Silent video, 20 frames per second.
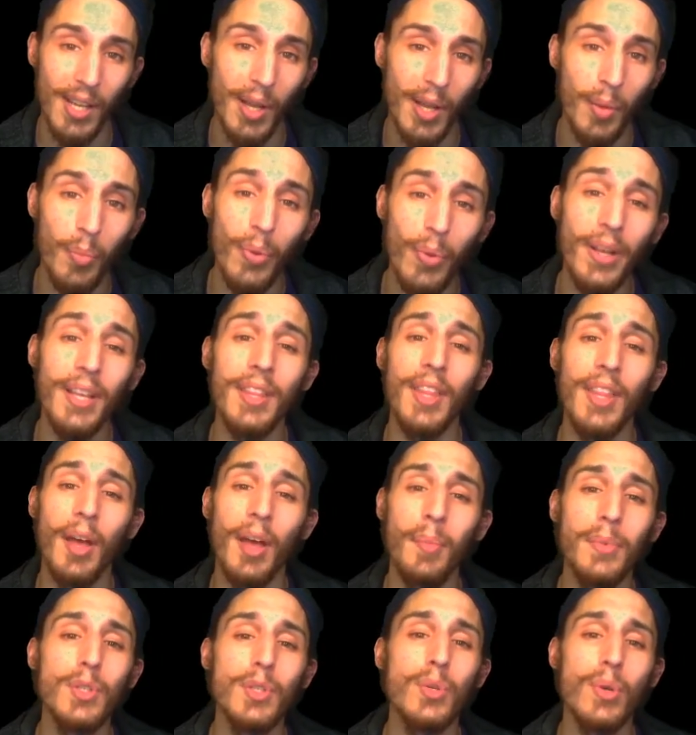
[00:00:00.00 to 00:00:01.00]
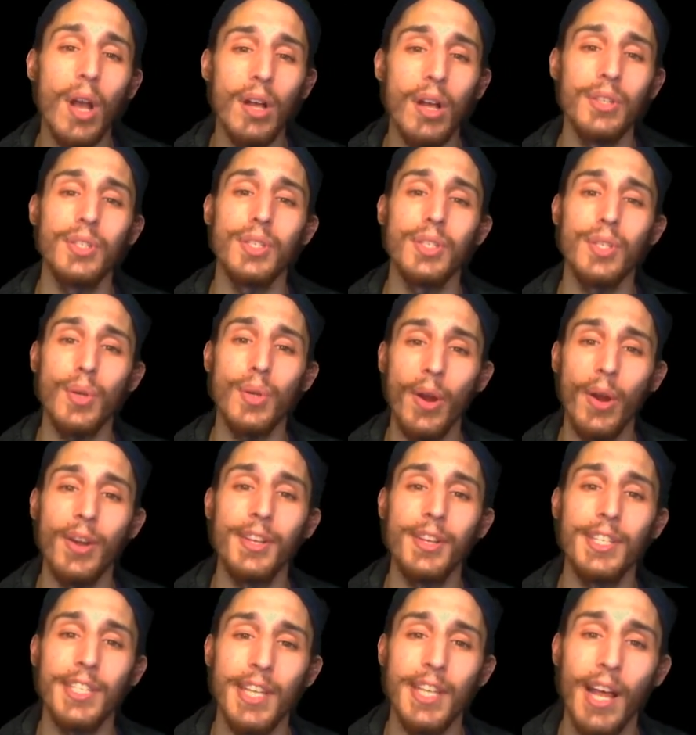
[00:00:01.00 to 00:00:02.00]
bringing them into conscious
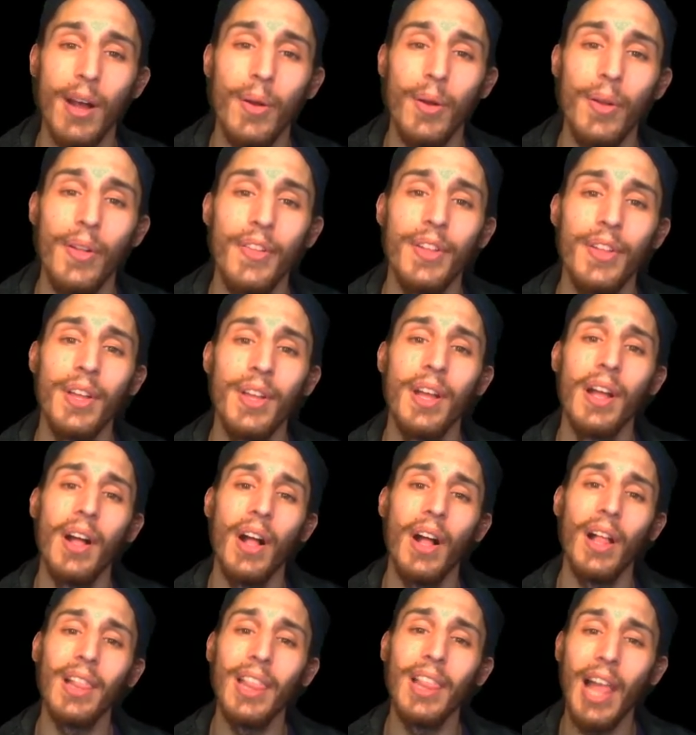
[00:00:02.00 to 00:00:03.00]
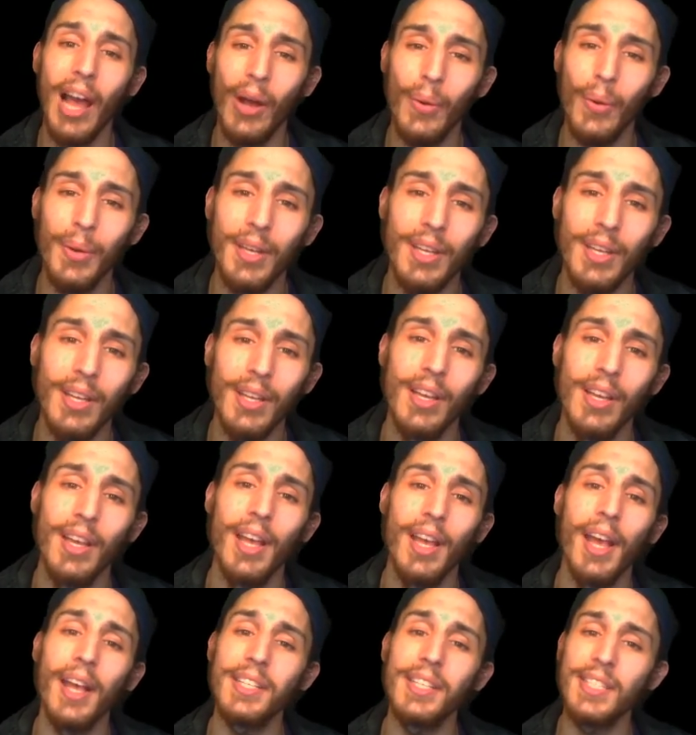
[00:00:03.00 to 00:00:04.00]
awareness now, allowing,
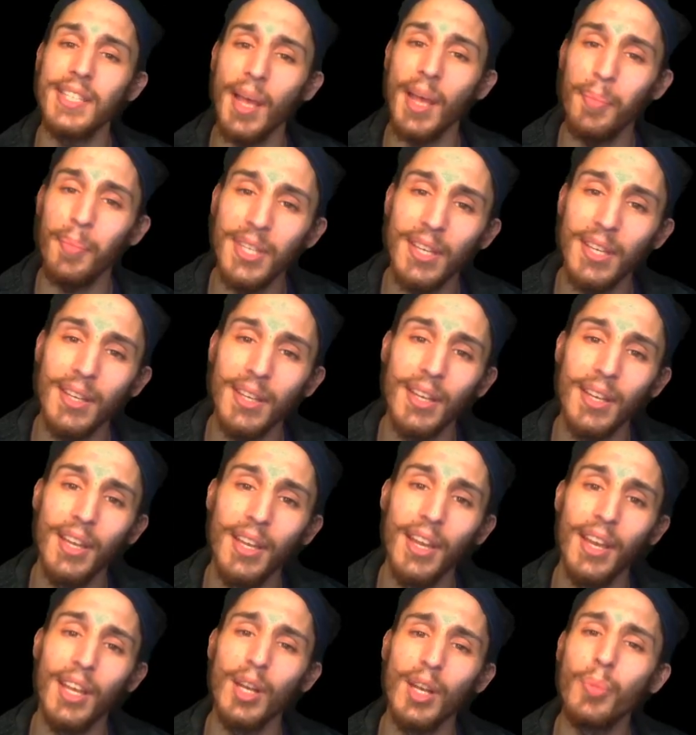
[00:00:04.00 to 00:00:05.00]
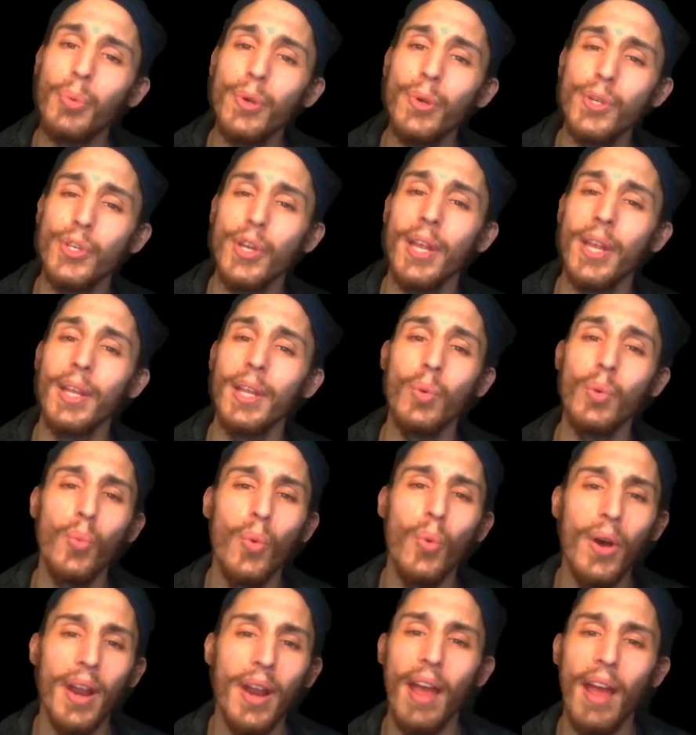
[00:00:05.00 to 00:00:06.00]
accepting, and appreciating
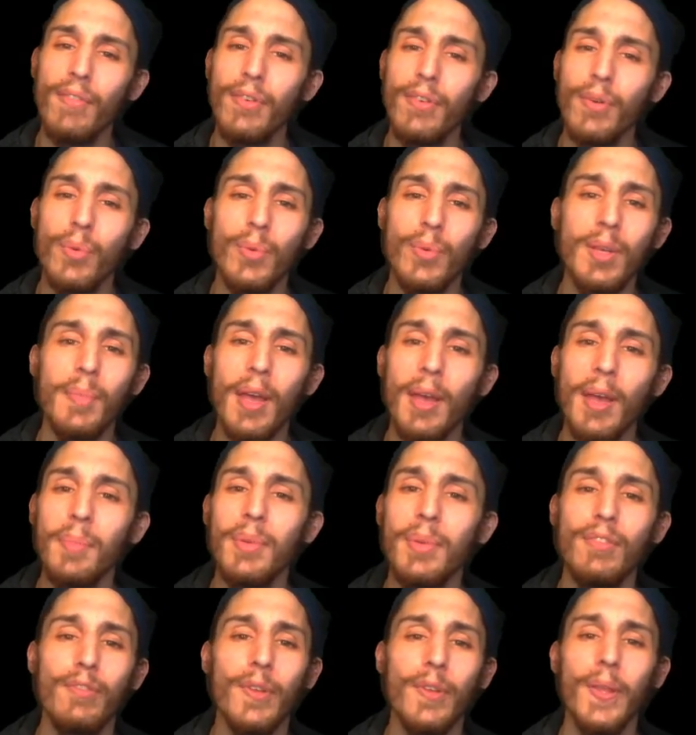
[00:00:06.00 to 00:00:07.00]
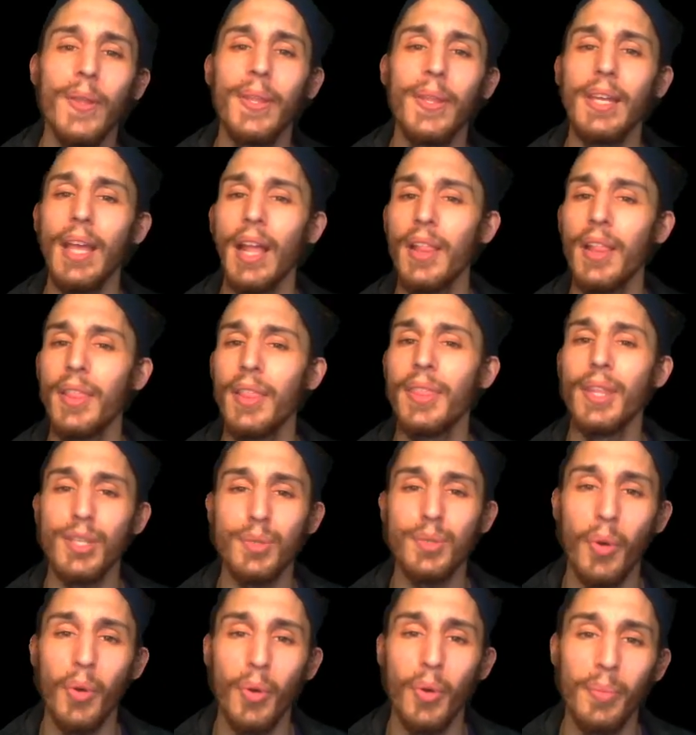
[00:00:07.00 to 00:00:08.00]
whatever we may be feeling in this
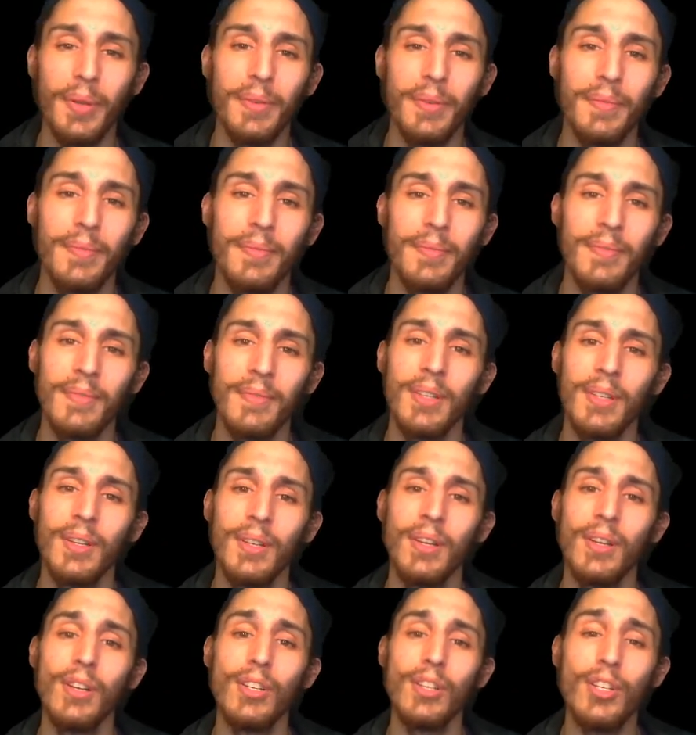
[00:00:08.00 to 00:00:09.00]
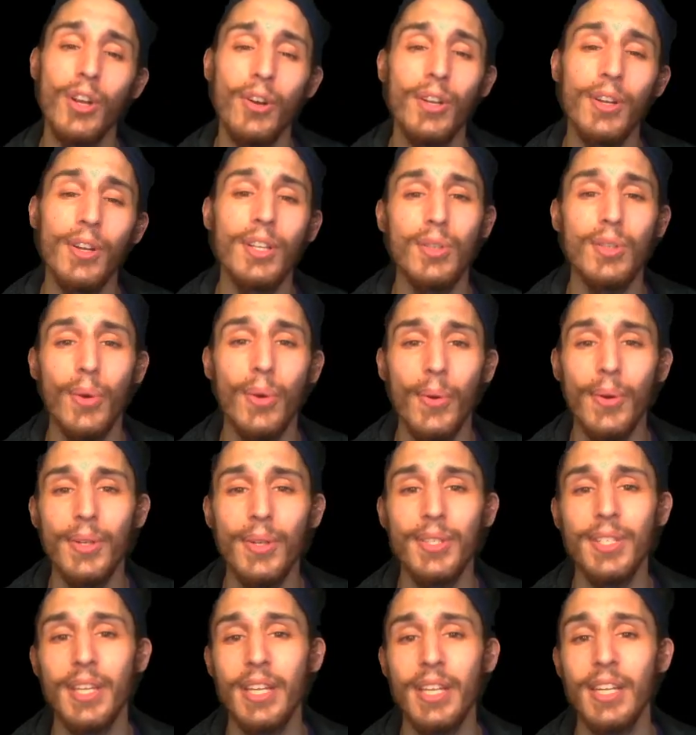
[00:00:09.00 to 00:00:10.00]
moment, turning towards
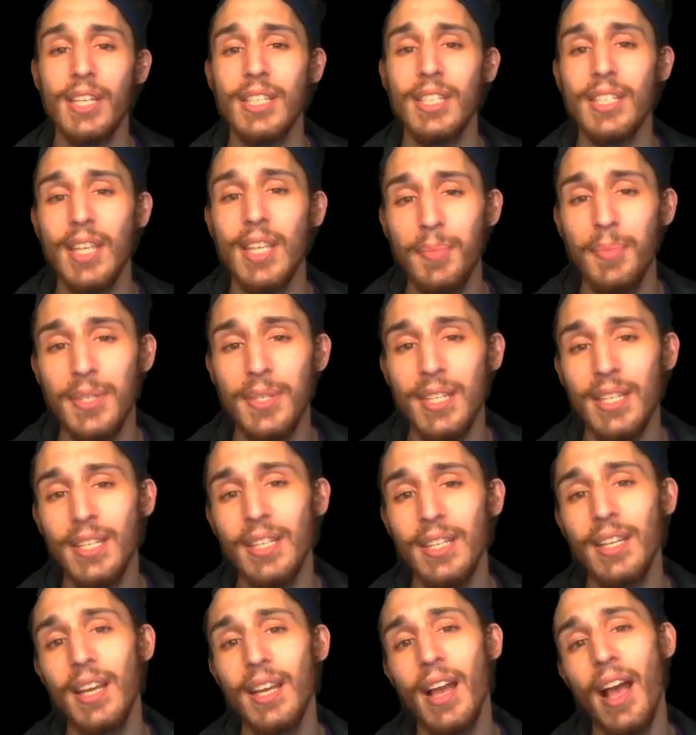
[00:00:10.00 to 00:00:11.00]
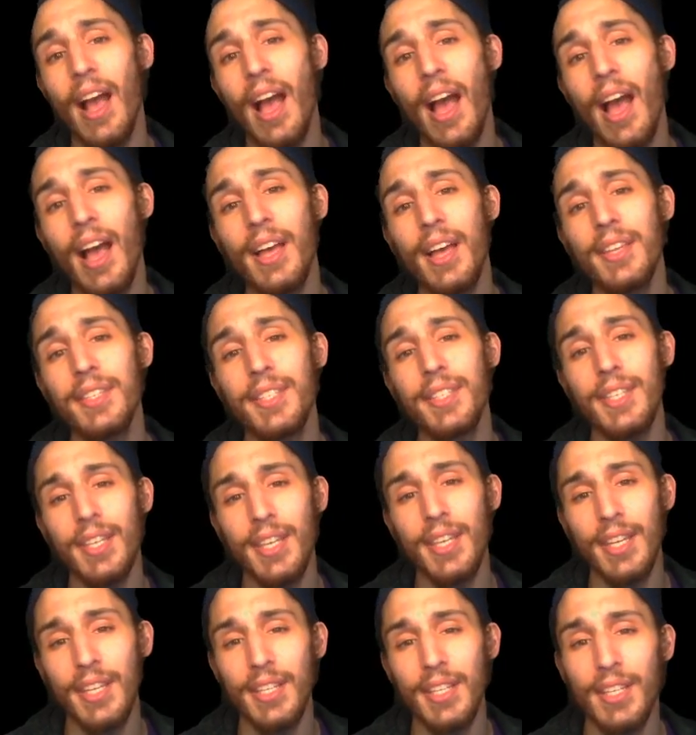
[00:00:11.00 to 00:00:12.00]
and accepting as
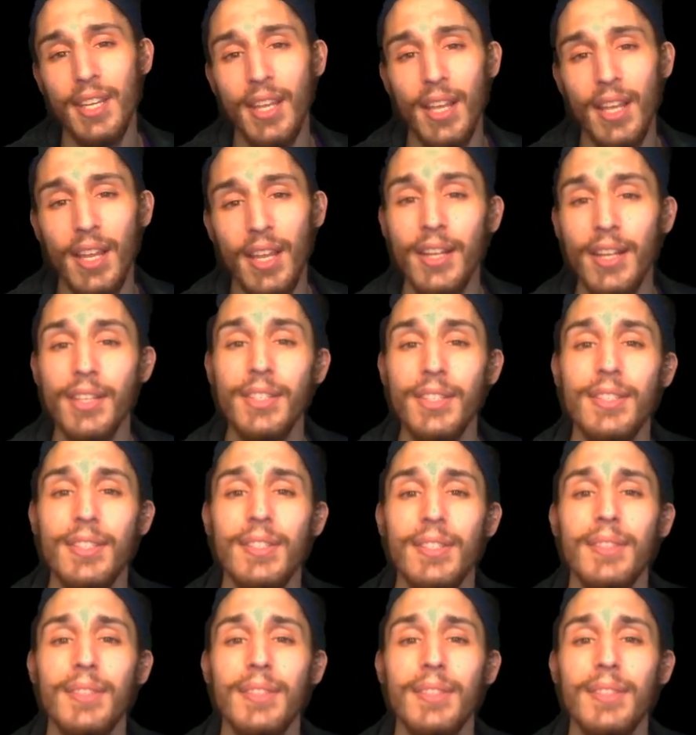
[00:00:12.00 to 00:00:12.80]
it is.